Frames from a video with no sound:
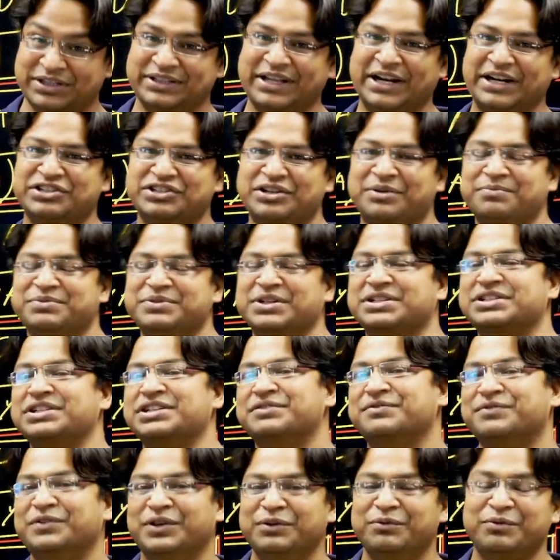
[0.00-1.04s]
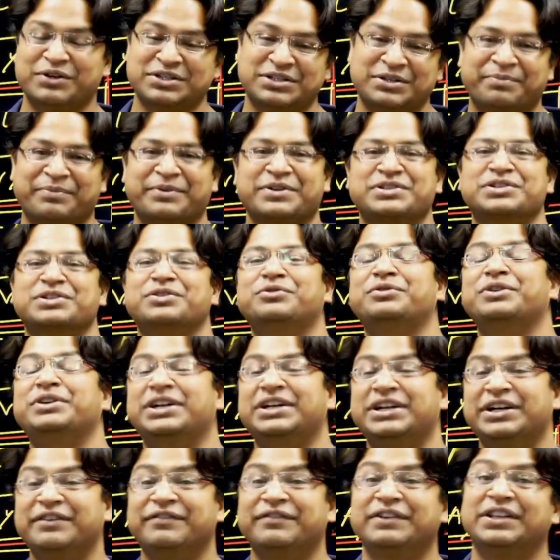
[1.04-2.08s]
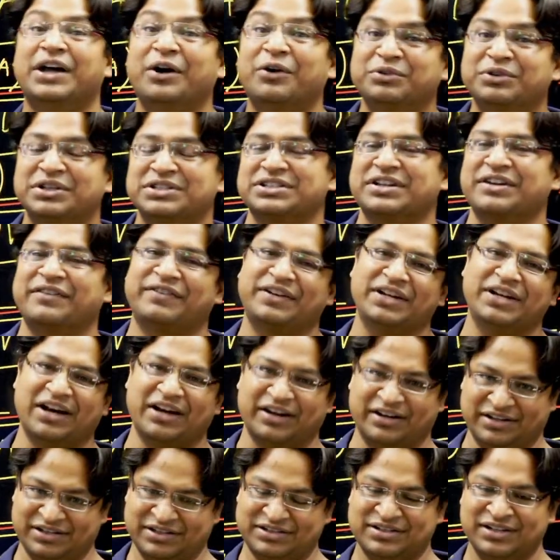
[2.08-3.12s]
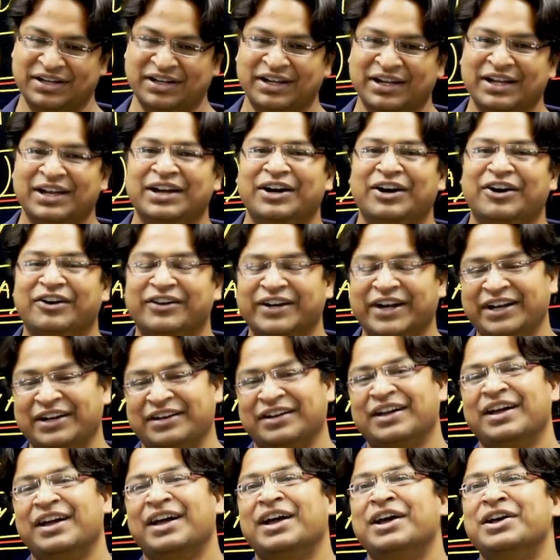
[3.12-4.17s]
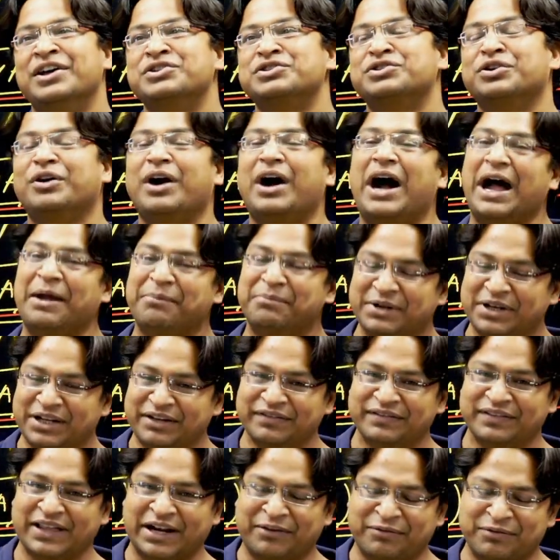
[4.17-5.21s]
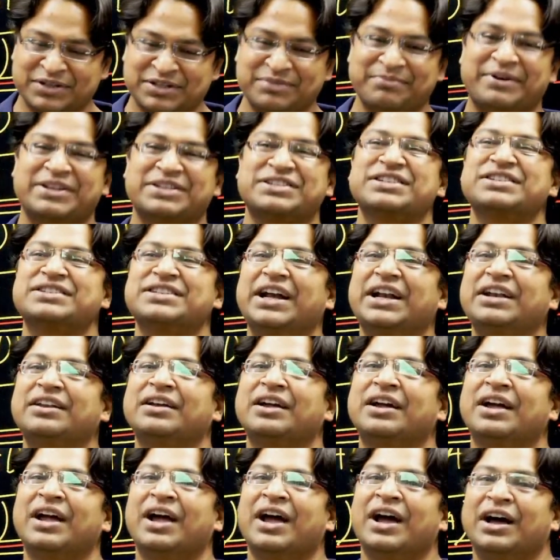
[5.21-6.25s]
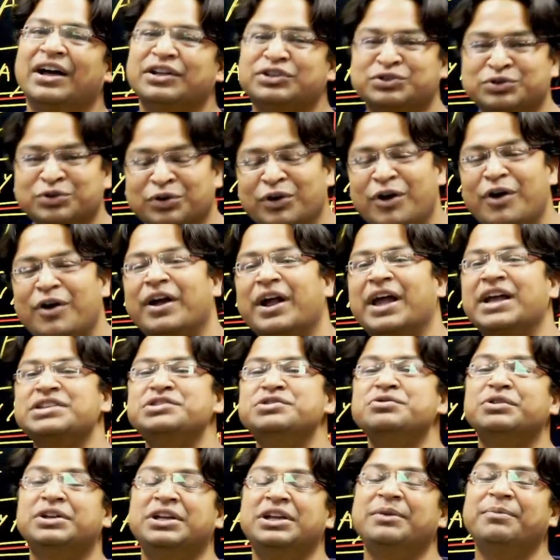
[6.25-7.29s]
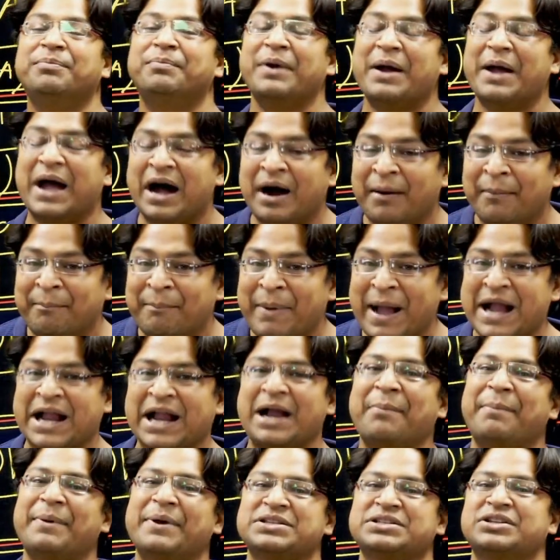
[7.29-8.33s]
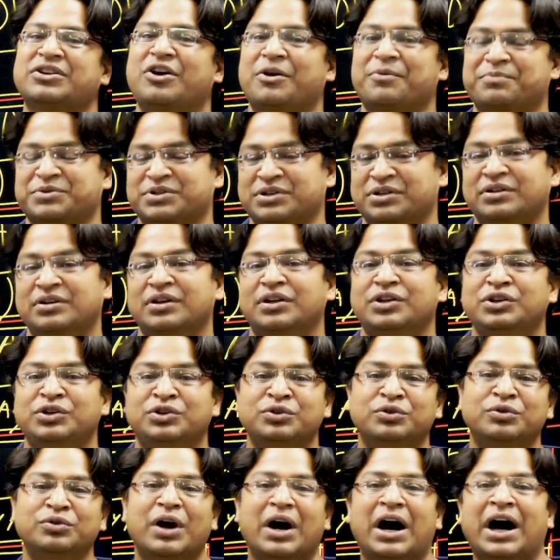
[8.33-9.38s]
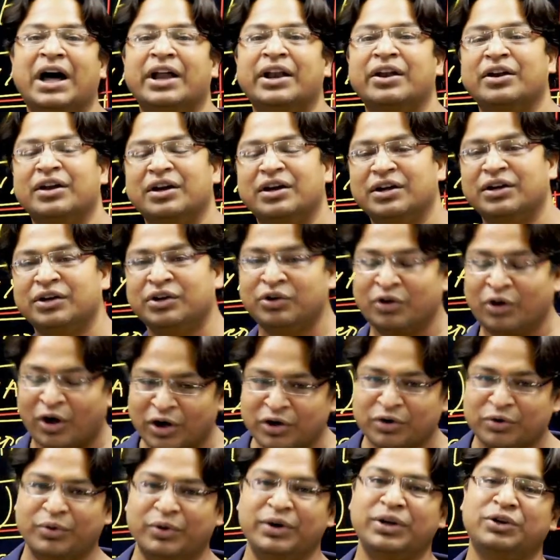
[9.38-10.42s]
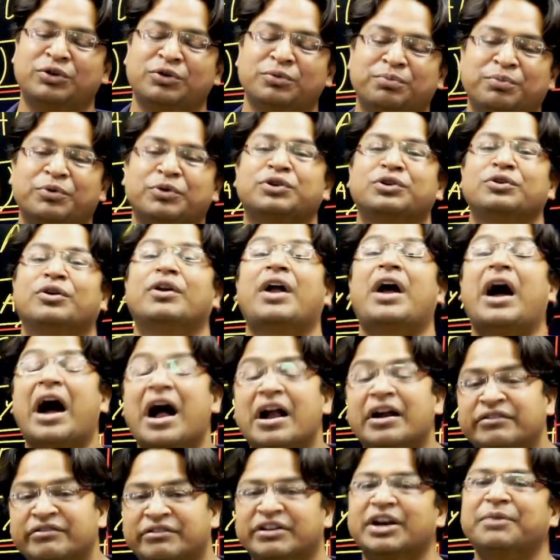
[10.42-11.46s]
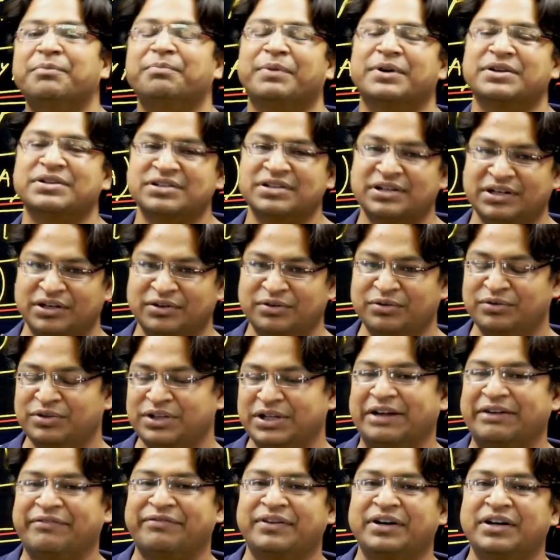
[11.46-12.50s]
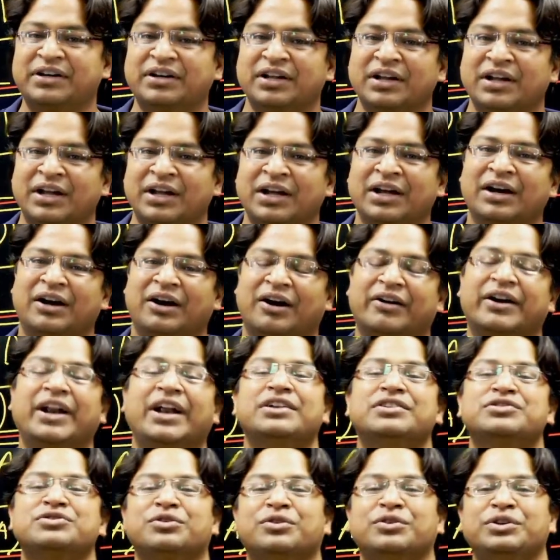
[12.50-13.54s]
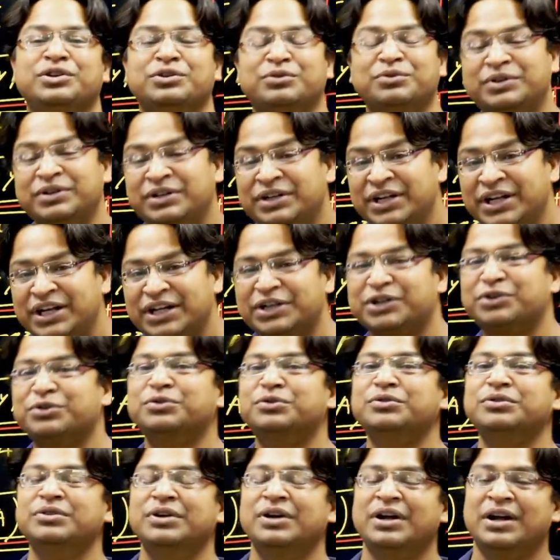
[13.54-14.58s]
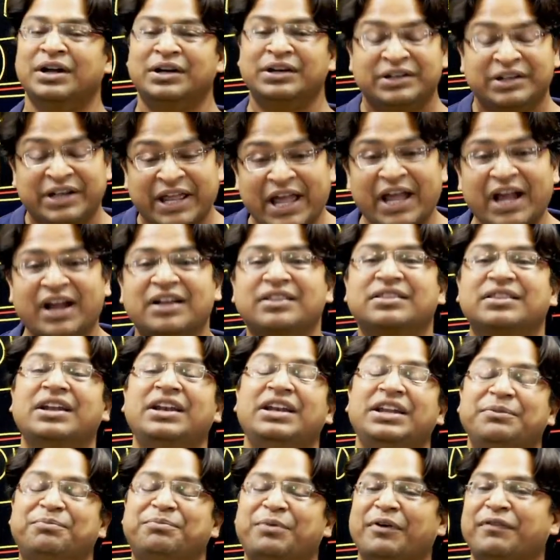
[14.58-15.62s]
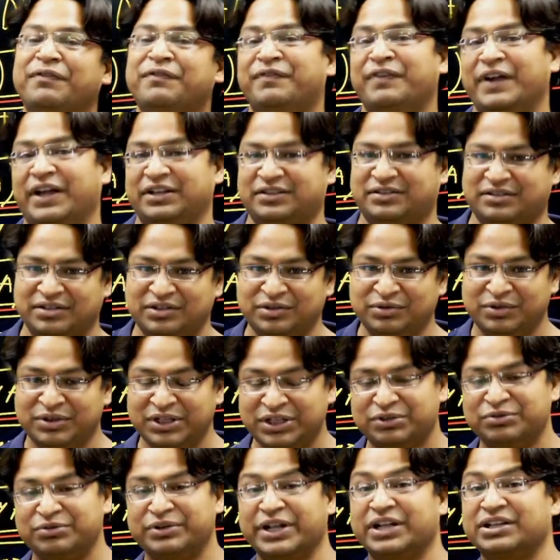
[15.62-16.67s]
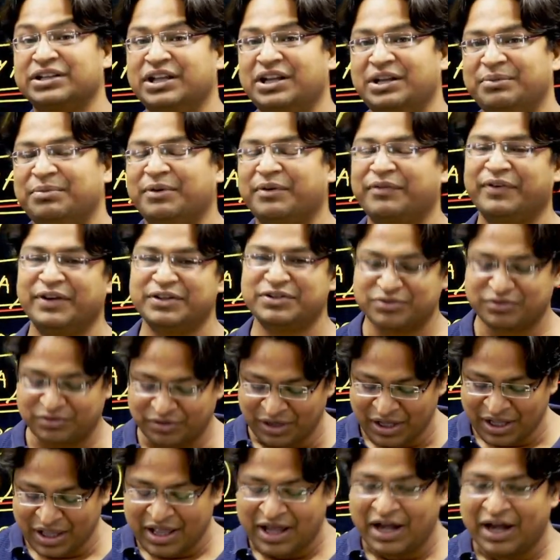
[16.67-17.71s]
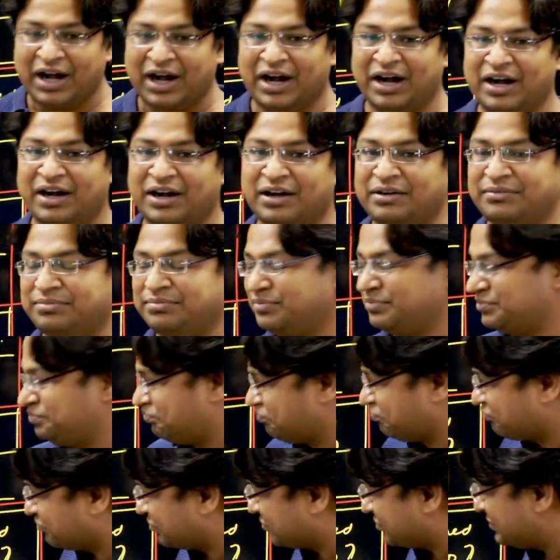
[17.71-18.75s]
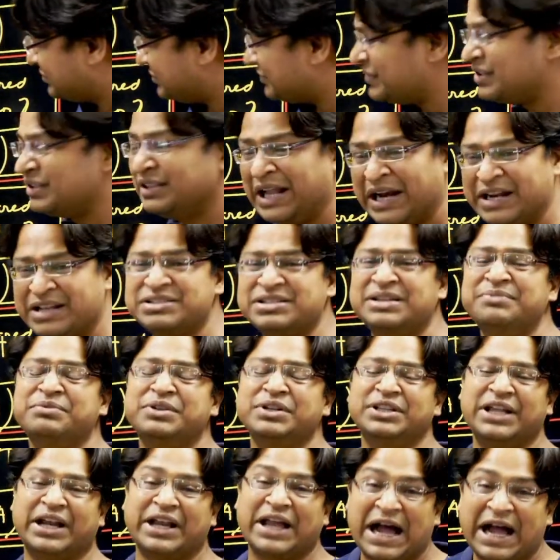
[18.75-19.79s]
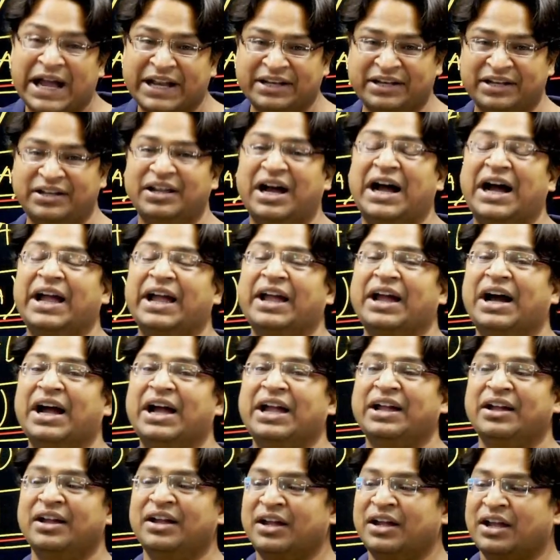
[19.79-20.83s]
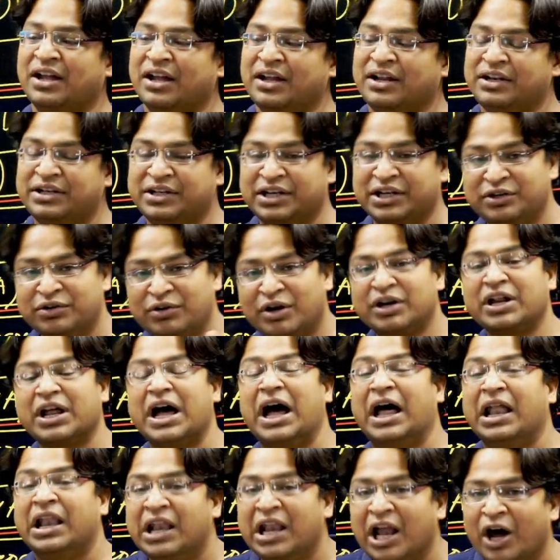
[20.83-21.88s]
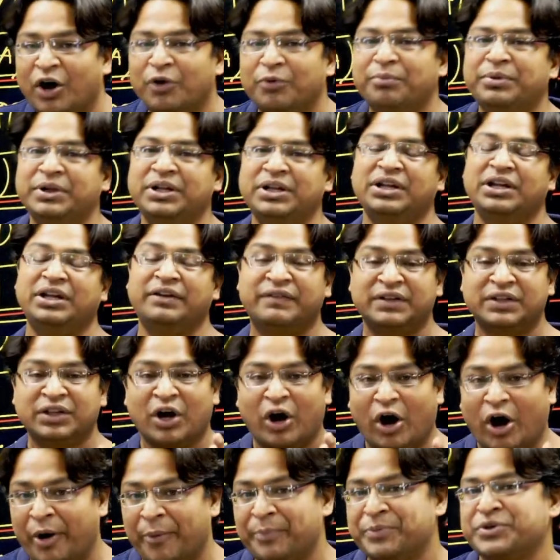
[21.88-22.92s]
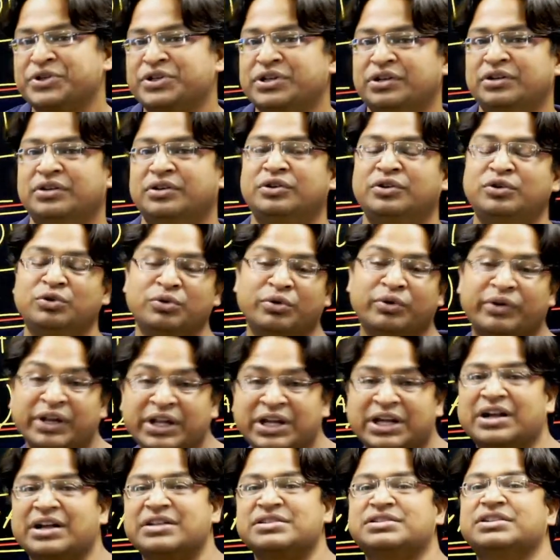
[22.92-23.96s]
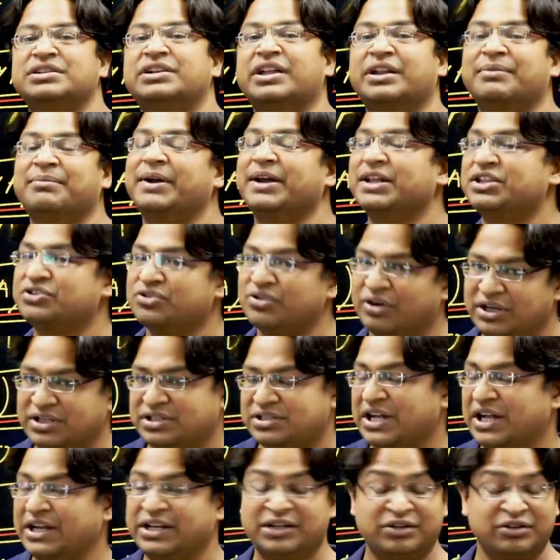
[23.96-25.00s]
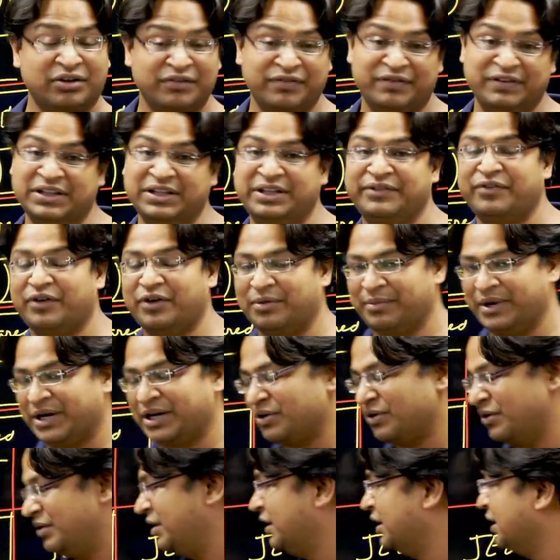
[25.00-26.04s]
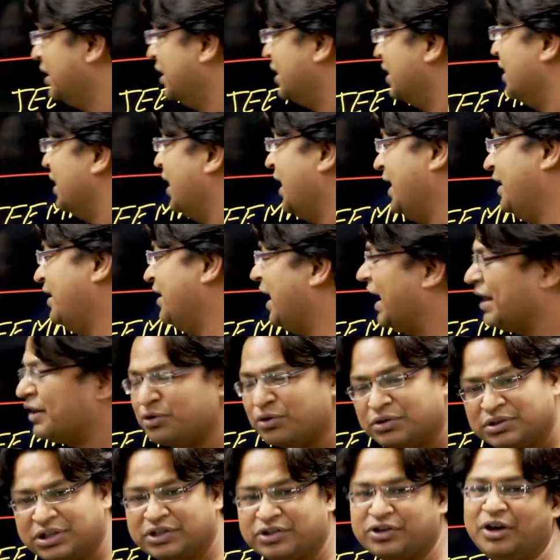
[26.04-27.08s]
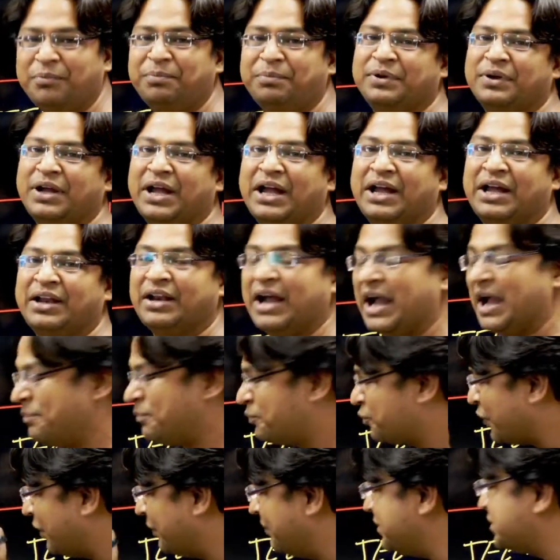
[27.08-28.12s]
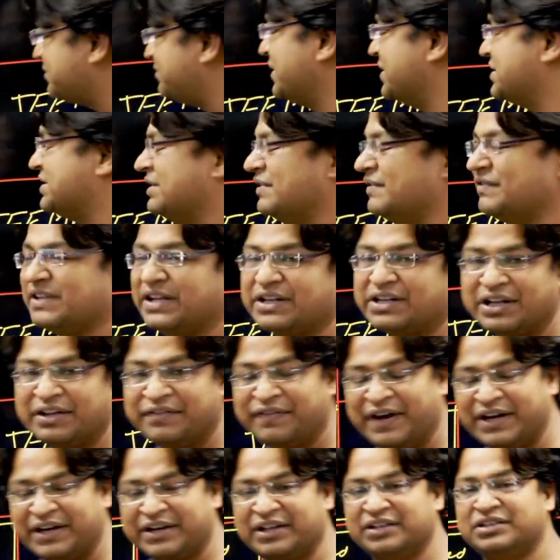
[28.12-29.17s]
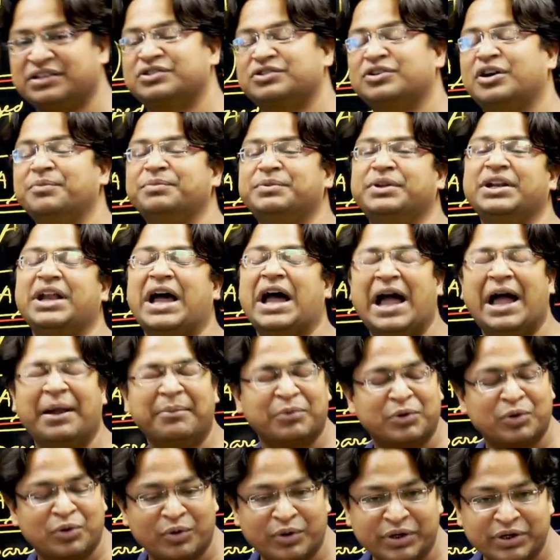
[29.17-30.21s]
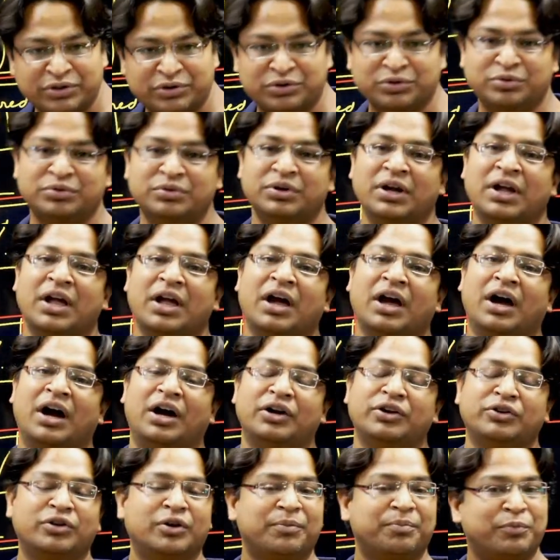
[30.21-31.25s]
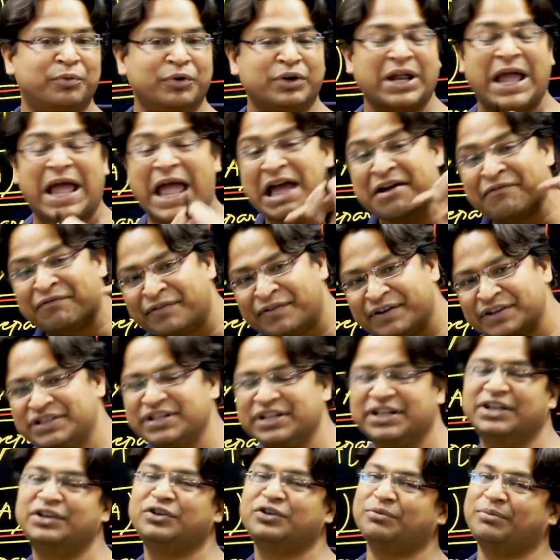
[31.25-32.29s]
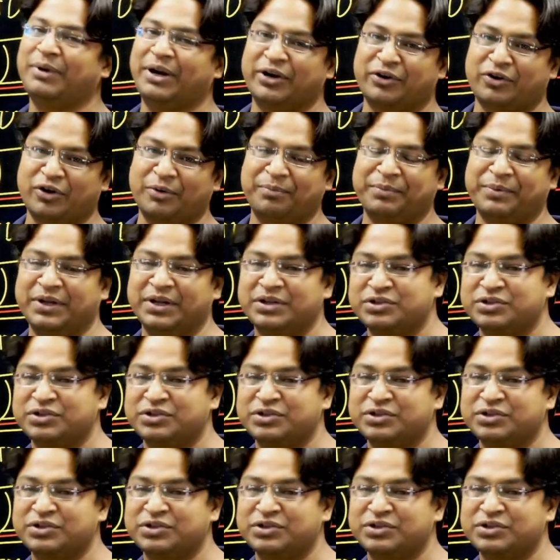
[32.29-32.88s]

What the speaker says: jump successfully was the person who did it without the safety harness. All right. So I believe that was a message that so long as you keep a backup as an option, you are not going to put your 100% into the effort. All right. So you need to take the leap of faith. So that is something that I did. I did not allow me even the option to reconsider my choice. I did not fill the form at all. And I took the drop, and I promised myself that if I take the drop, then I am going to, put everything into my drop year.